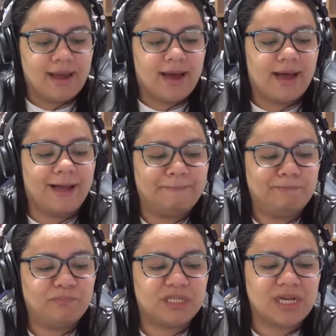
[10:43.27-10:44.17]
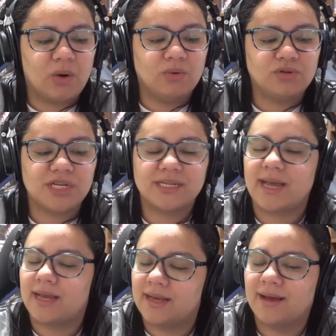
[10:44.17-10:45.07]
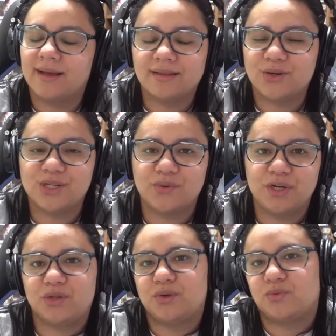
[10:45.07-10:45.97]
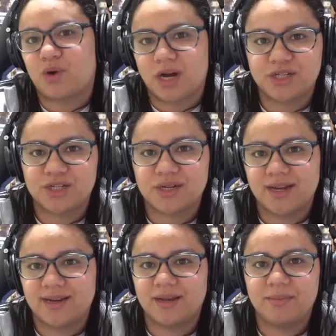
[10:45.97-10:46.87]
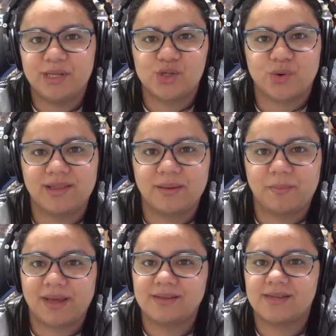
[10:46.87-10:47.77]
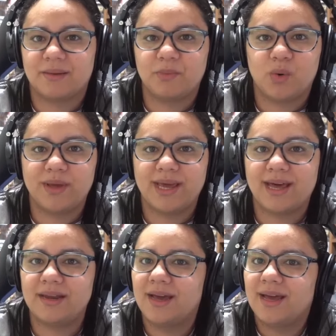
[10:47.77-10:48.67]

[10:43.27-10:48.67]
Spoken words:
So she's like, there's no need to rush, and I am enjoying the pace that I'm going at.